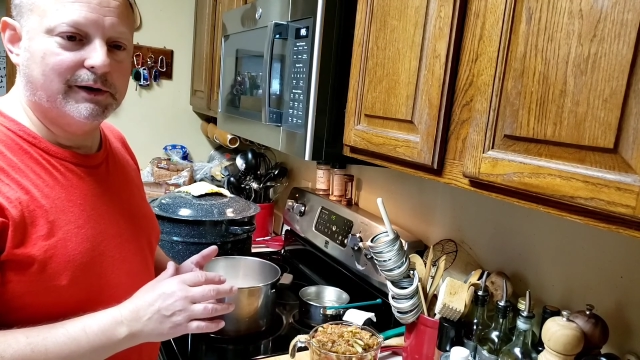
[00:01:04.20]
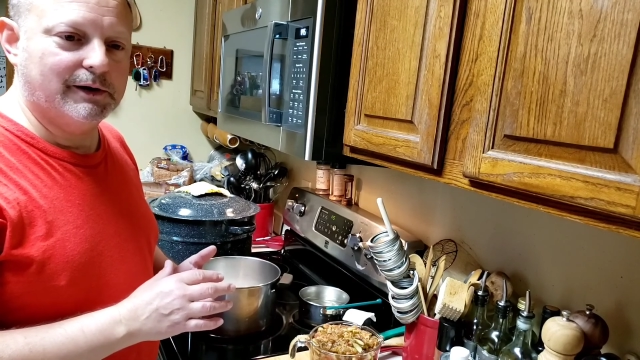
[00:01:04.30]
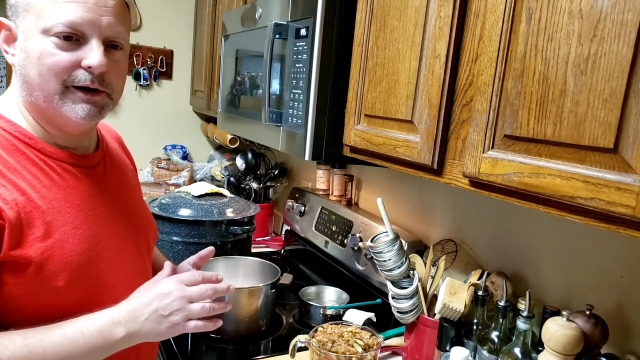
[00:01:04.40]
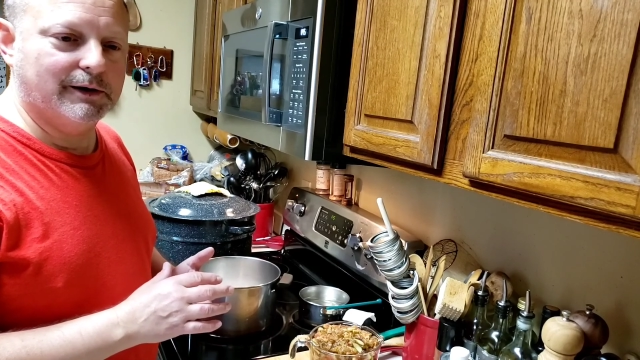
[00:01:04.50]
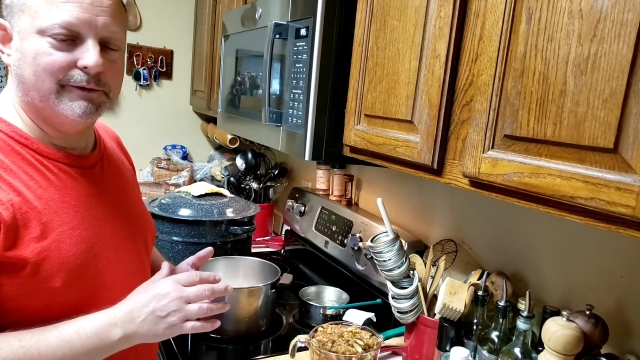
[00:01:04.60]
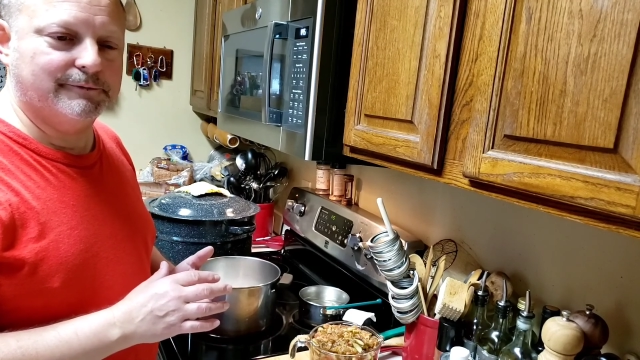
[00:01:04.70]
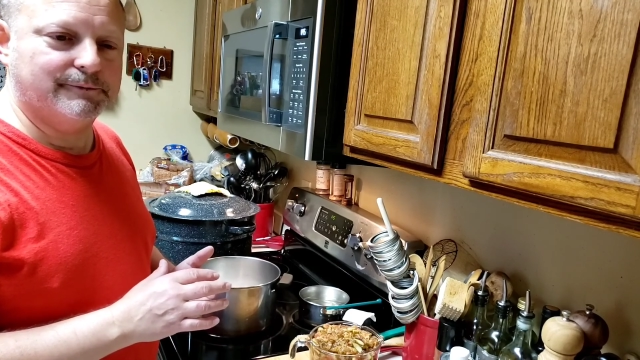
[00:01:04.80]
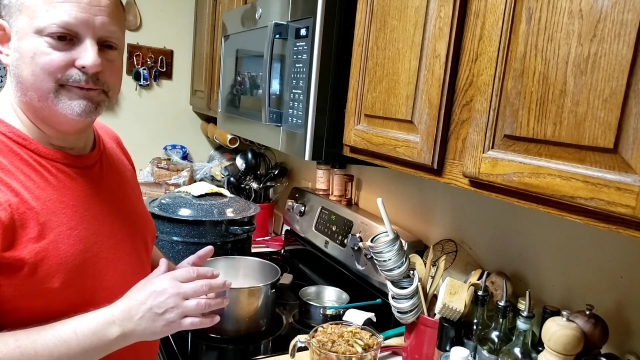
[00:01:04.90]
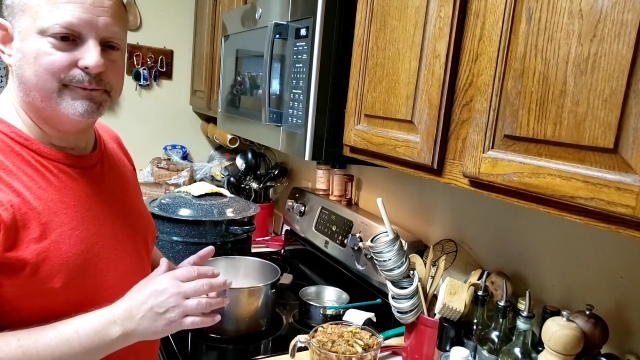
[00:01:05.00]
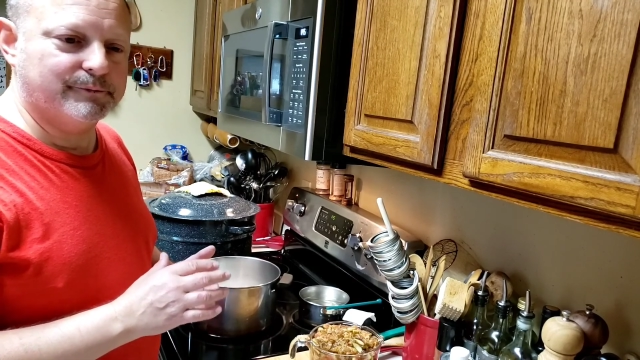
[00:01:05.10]
of
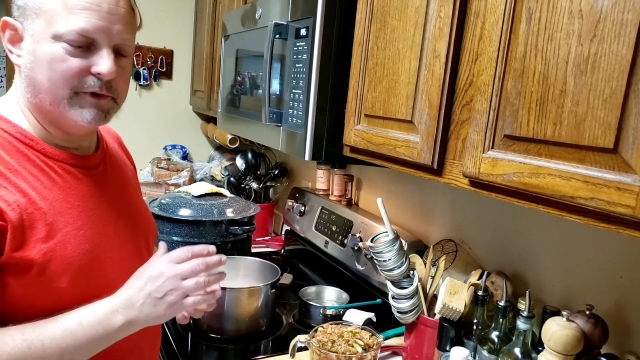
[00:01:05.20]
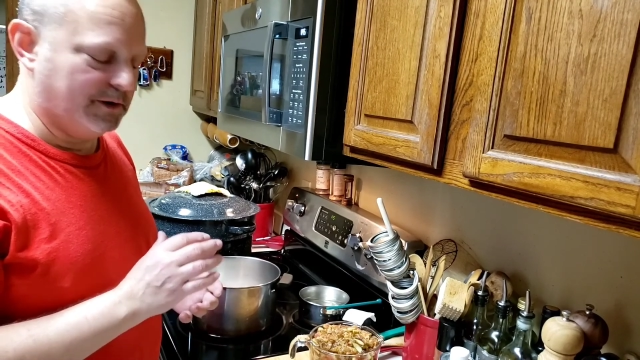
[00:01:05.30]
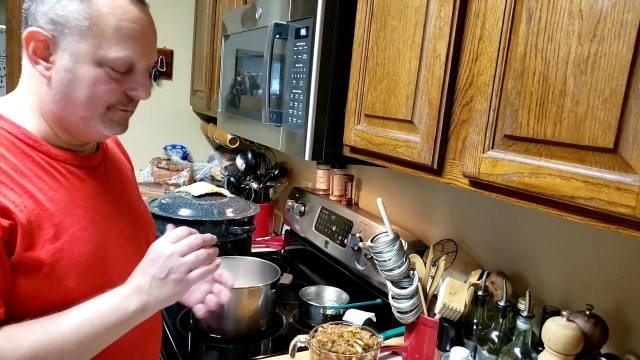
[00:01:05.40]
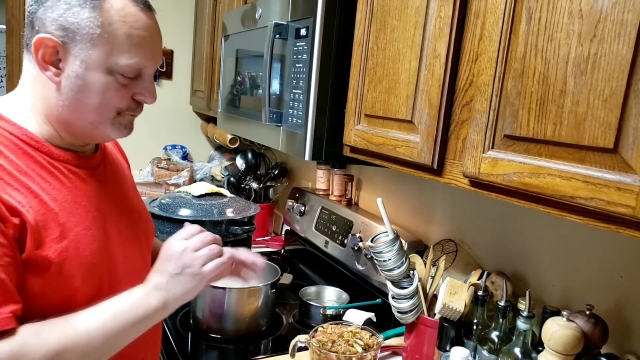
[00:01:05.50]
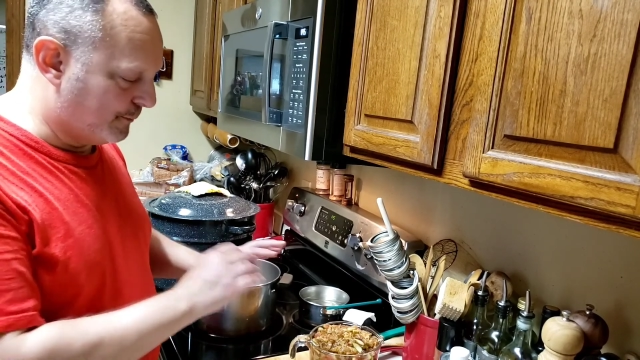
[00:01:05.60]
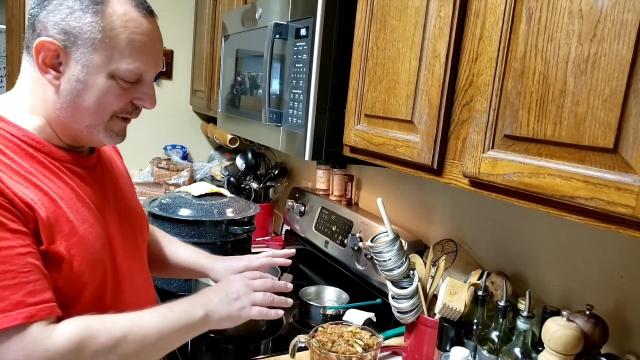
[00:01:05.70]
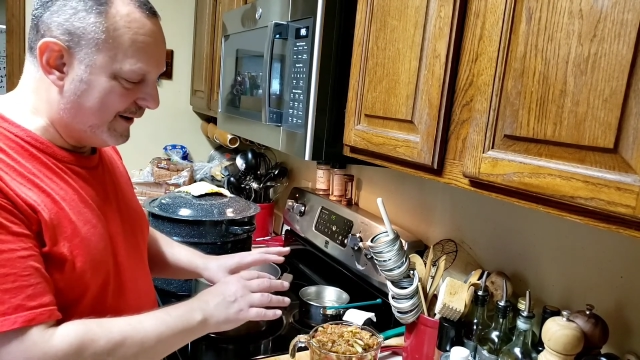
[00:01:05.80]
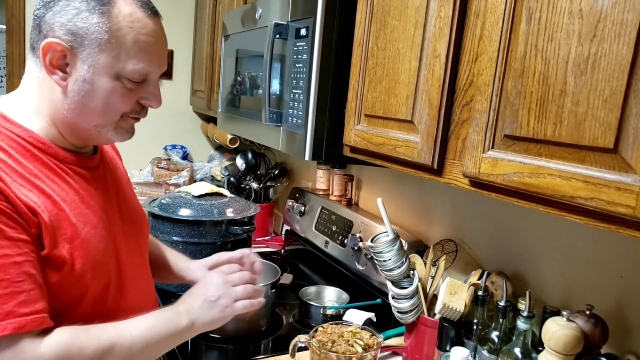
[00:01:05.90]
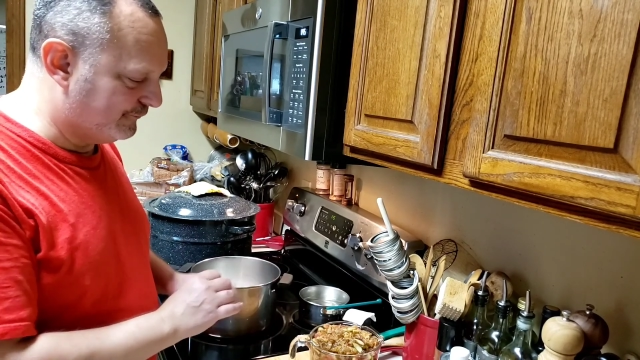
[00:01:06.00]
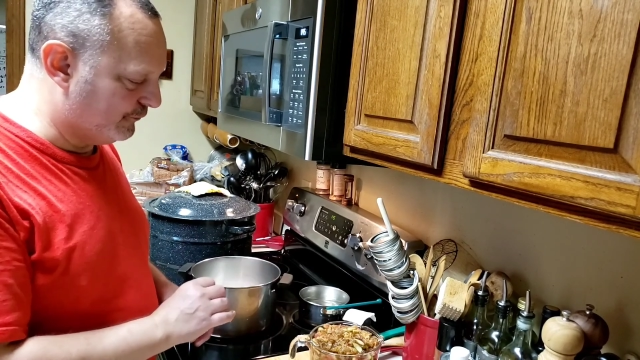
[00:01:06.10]

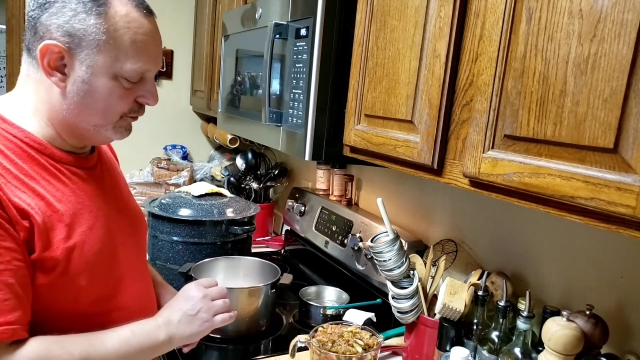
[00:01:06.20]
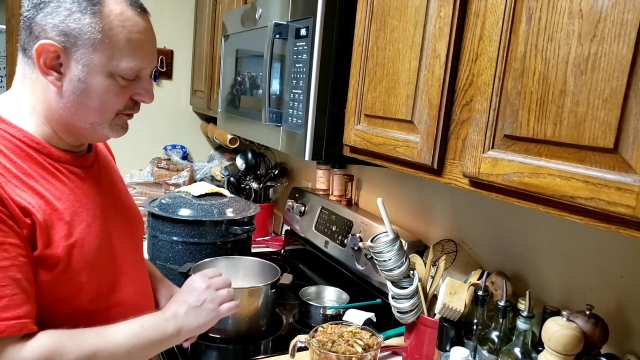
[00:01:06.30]
prepared fruit.